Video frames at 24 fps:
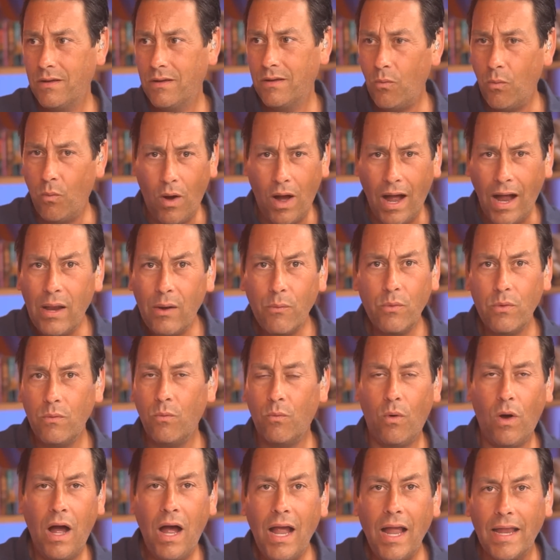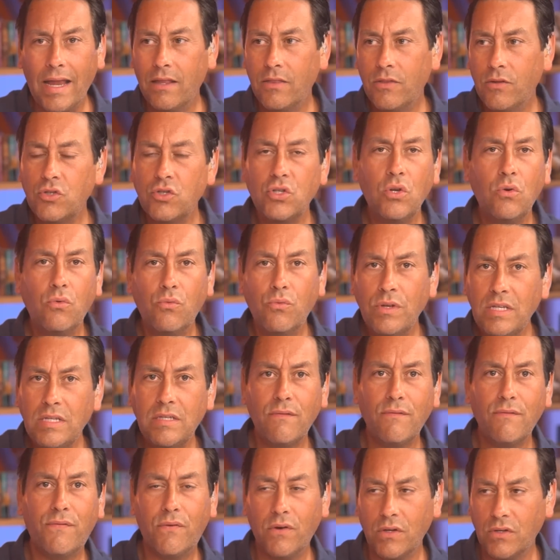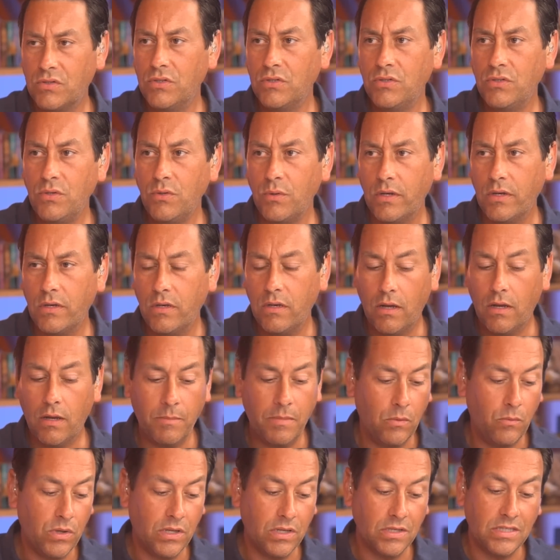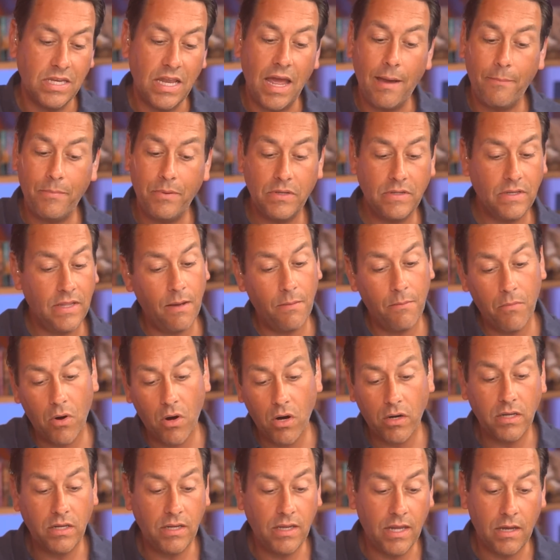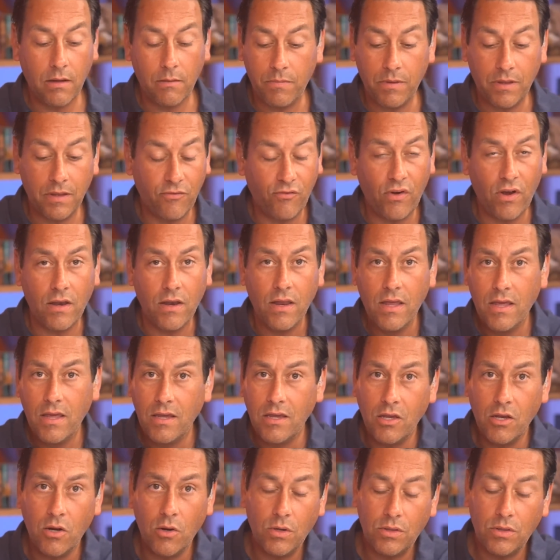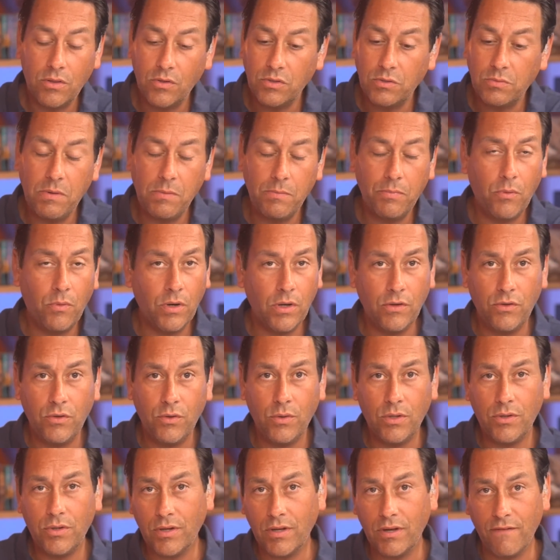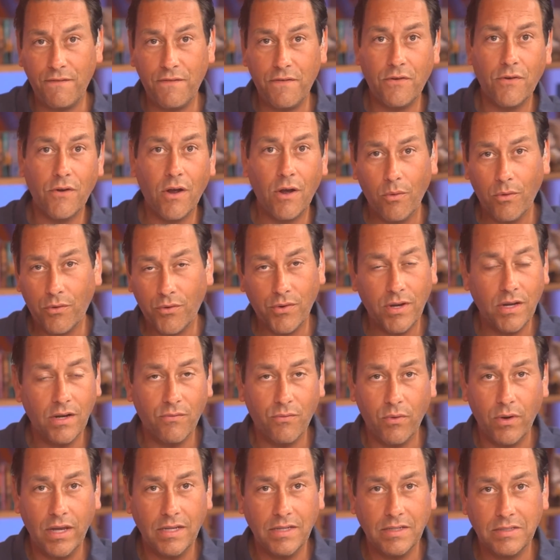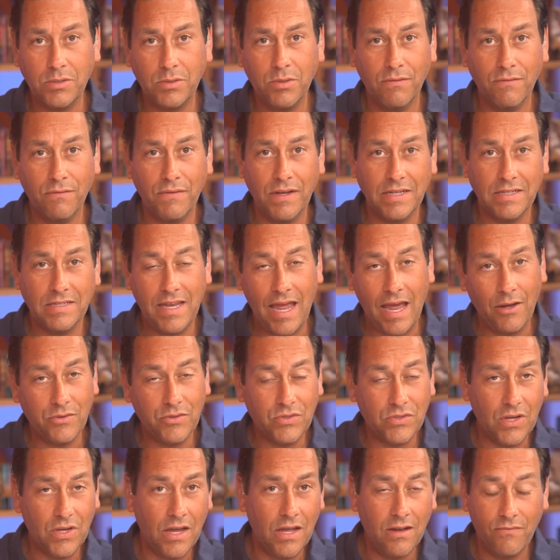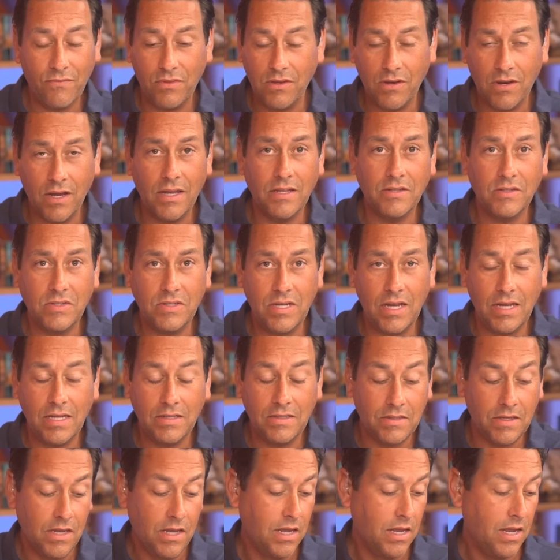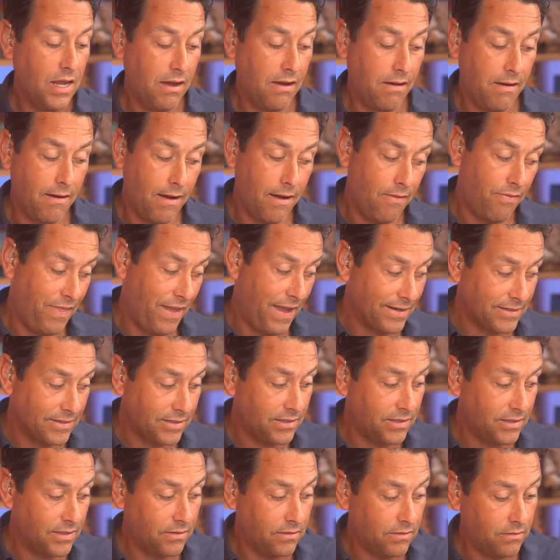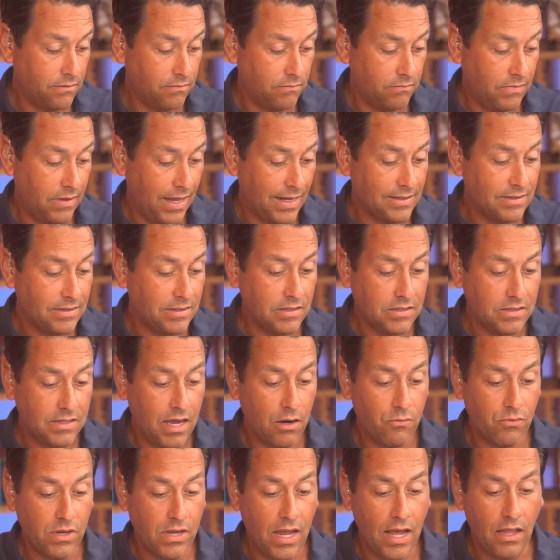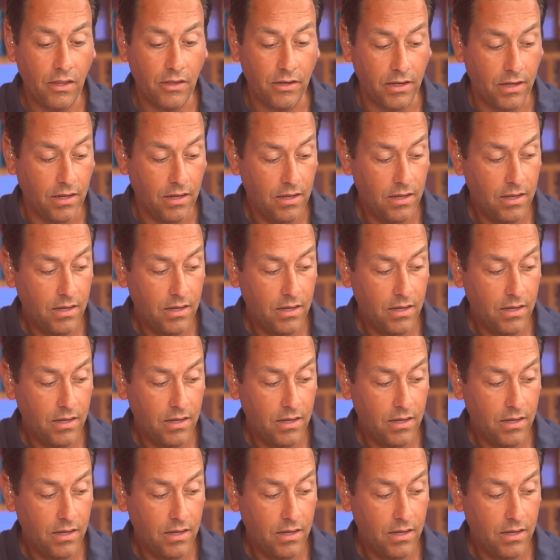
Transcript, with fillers: Why? Yeah. Why? There's no reason for us to do it. Right. I mean, we could tap into that market. Yeah, that's fine. You know what? Those people want to do it. They're going to figure out creative ways to invest outside of the United States, uh, and that's the that's the sad reality.